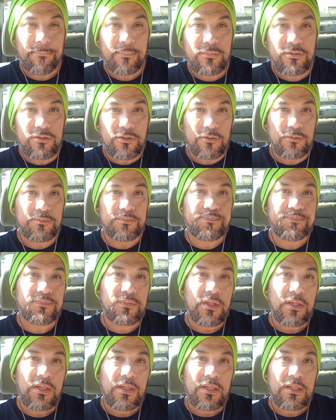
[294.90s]
So
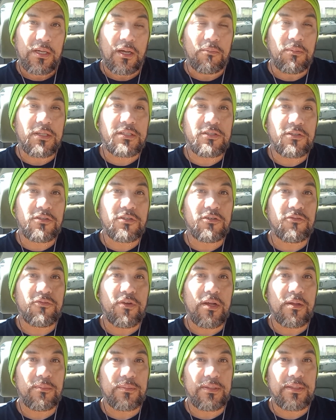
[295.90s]
God bless you and your
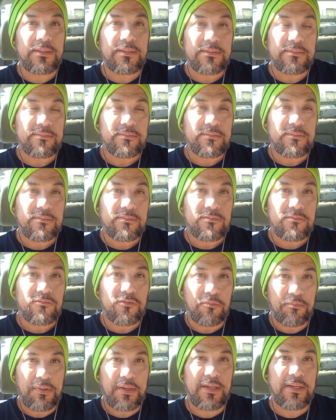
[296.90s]
family.
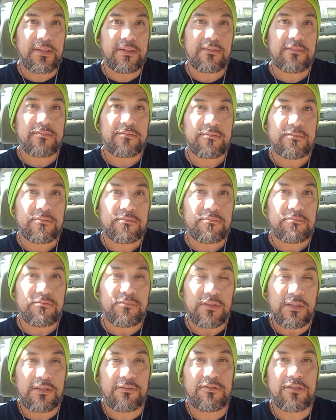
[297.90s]
Repent.
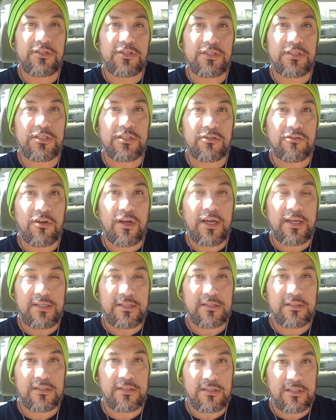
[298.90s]
Believe in Jesus
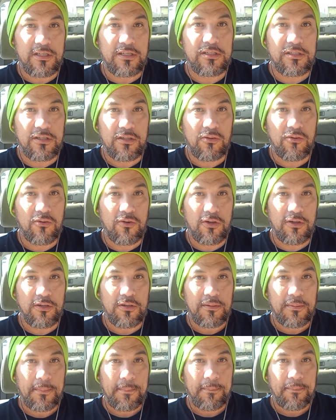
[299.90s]
Christ because he is the Lord.
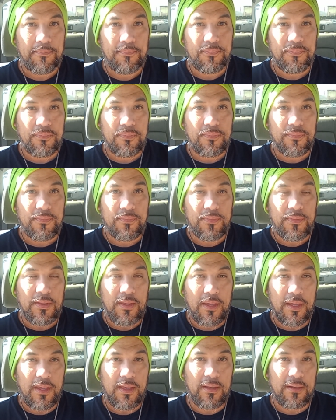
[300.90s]

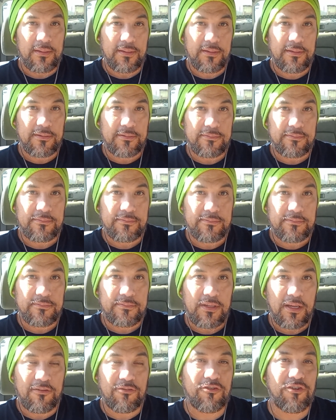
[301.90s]
And
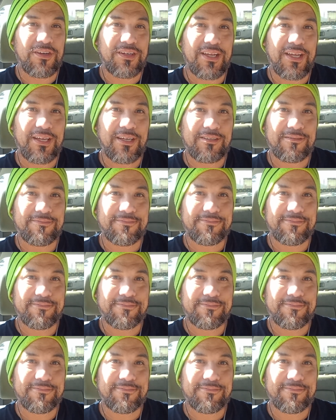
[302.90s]
have a great day.